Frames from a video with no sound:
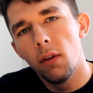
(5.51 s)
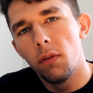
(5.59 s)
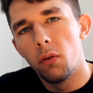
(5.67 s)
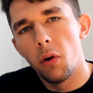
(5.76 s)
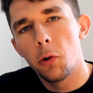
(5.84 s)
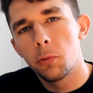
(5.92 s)
of
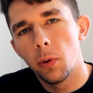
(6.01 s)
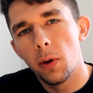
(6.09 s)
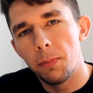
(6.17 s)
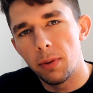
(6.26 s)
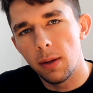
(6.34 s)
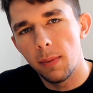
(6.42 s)
the
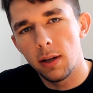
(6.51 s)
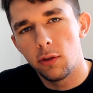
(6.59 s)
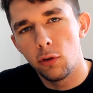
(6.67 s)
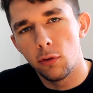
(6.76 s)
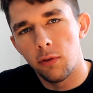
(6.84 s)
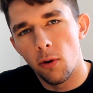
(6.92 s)
Rosewill
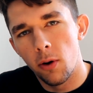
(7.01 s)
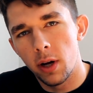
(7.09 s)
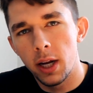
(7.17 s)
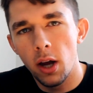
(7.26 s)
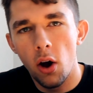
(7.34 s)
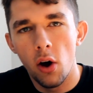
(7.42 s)

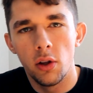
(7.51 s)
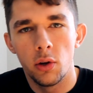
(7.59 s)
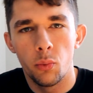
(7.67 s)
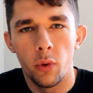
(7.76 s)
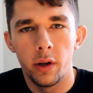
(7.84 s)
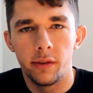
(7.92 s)
PB240
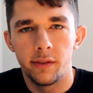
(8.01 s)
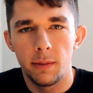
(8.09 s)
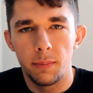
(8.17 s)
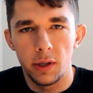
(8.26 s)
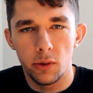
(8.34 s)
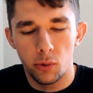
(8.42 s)
all-in-one
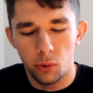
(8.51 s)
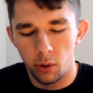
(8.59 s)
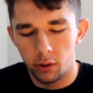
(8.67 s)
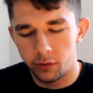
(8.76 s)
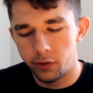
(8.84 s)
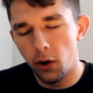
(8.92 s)
CPU
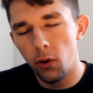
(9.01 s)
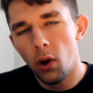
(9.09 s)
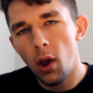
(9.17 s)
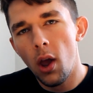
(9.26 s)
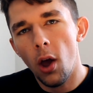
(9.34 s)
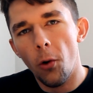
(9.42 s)
cooler. So
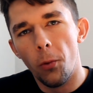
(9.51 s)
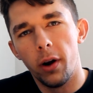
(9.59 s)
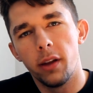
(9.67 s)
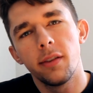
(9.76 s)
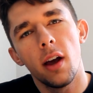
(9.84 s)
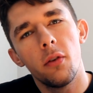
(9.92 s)
when
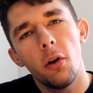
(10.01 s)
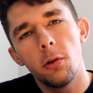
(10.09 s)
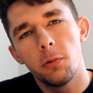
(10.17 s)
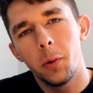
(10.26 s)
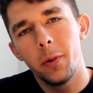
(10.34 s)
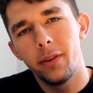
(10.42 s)
I saw
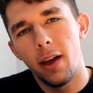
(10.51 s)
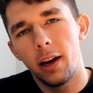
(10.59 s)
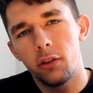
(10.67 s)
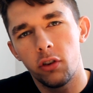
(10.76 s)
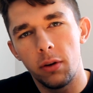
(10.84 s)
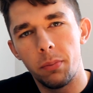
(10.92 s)
Rosewill was
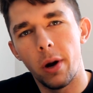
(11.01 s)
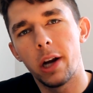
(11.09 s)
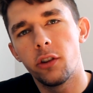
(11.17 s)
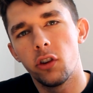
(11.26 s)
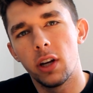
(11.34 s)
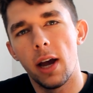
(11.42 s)
actually
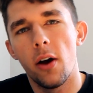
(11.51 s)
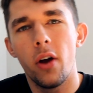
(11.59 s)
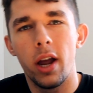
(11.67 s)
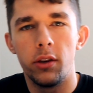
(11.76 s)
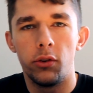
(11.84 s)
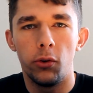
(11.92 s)
branching
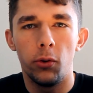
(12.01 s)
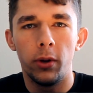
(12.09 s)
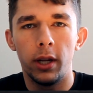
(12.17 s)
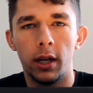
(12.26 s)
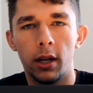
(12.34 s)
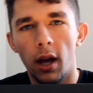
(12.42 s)
out and
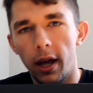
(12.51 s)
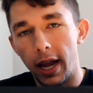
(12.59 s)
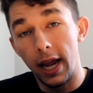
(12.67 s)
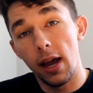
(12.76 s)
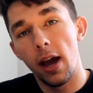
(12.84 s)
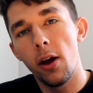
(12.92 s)
doing an
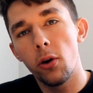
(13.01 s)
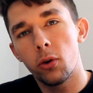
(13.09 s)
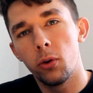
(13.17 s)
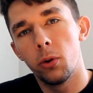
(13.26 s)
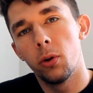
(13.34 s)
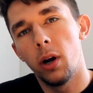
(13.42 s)
AIO
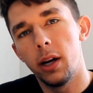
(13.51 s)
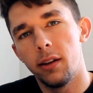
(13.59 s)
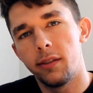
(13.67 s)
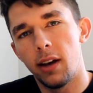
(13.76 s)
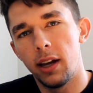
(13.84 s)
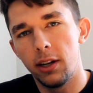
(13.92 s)
cooler, I
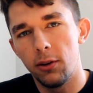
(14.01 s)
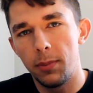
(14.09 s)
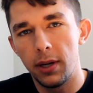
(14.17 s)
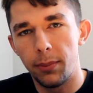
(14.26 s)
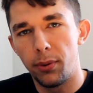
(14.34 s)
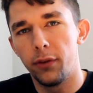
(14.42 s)
decided it'd
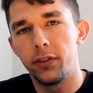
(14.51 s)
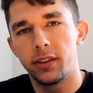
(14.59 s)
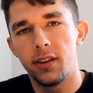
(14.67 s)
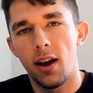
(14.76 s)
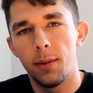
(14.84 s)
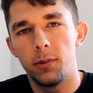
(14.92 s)
be a
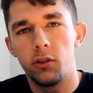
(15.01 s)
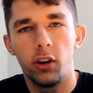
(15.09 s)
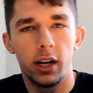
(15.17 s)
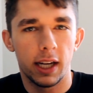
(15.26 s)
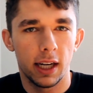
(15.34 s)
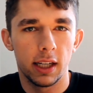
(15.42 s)
perfect time to
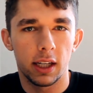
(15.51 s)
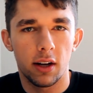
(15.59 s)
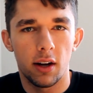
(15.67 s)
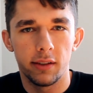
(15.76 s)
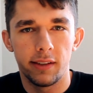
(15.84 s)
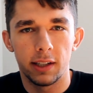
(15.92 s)
try to get into
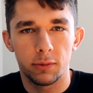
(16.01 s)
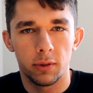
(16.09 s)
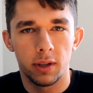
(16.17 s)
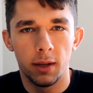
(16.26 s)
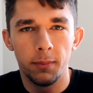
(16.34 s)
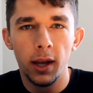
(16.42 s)
contact
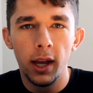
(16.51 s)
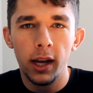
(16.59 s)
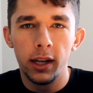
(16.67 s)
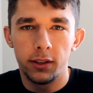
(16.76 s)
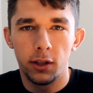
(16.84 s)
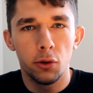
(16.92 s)
with them
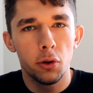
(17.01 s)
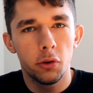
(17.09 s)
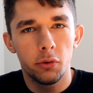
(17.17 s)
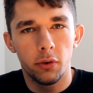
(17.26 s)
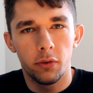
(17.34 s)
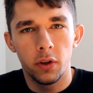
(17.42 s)
to do
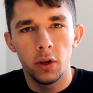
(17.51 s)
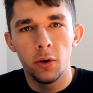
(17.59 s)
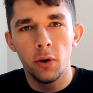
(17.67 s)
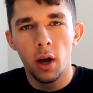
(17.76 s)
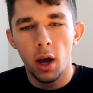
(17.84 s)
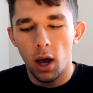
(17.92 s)
this
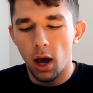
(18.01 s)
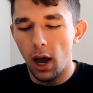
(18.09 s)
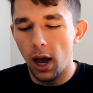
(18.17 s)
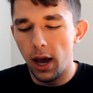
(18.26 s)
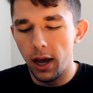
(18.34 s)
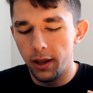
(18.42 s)
review.
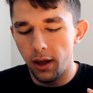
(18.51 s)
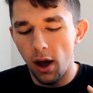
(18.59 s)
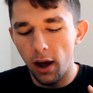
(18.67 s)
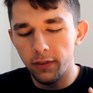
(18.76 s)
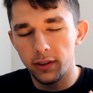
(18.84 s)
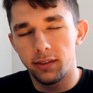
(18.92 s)
Uh,
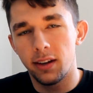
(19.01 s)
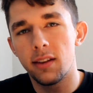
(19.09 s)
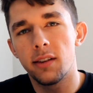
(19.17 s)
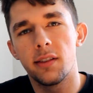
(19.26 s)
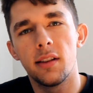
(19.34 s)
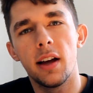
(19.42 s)
obviously
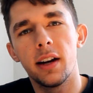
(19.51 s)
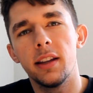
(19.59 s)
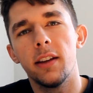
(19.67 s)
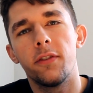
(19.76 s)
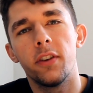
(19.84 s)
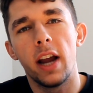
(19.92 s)
there's a lot of
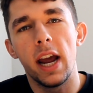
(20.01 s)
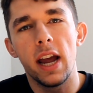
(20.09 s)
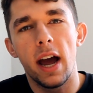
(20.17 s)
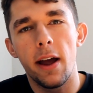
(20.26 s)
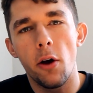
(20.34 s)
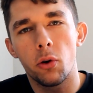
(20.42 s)
different
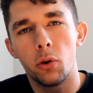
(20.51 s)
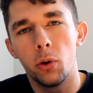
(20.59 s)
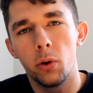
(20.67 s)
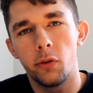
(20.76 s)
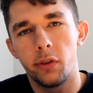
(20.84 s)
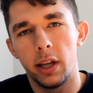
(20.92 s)
AIO
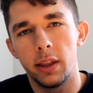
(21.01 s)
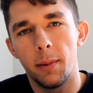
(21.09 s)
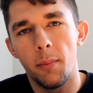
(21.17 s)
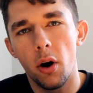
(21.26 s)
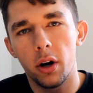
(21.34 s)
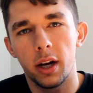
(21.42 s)
coolers in the
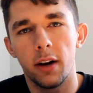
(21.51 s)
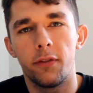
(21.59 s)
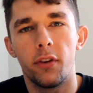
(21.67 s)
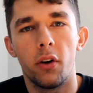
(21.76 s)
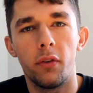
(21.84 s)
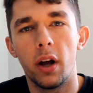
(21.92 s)
market
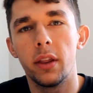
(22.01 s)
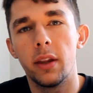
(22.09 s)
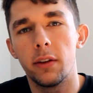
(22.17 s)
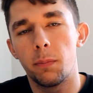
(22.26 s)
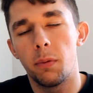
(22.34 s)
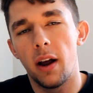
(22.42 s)
for around
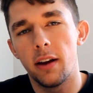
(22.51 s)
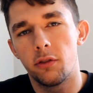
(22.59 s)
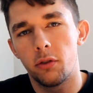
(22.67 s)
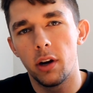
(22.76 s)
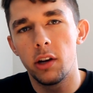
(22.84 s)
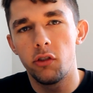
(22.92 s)
this
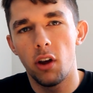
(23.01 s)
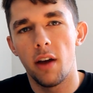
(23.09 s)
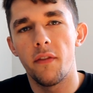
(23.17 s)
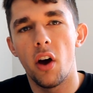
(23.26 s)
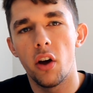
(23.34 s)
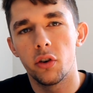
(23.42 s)
price range
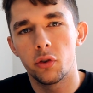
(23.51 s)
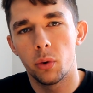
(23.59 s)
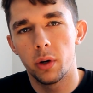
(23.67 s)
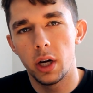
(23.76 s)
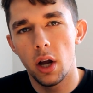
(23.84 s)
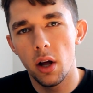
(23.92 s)
of
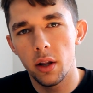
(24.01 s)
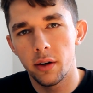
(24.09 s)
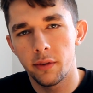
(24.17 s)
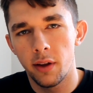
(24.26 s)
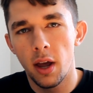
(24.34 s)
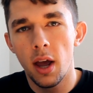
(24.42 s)

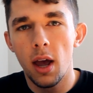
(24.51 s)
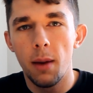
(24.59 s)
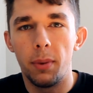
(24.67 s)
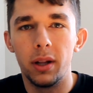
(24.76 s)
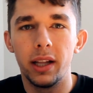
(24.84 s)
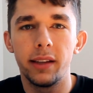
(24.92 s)
$120,
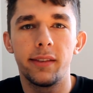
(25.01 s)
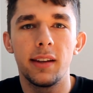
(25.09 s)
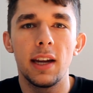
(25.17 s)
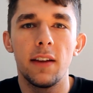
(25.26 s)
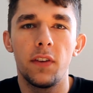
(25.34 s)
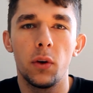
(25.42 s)
but let's
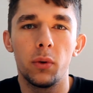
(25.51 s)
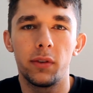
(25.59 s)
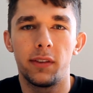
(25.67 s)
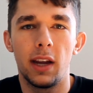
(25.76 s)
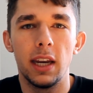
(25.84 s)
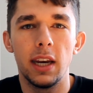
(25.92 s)
see if it will
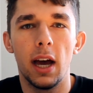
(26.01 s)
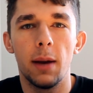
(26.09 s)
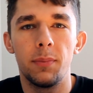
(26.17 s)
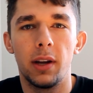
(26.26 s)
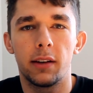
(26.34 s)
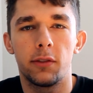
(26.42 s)
stand
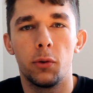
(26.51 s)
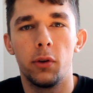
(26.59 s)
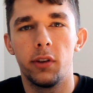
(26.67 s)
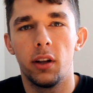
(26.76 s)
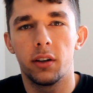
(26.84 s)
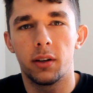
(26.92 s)
up next to
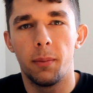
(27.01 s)
its other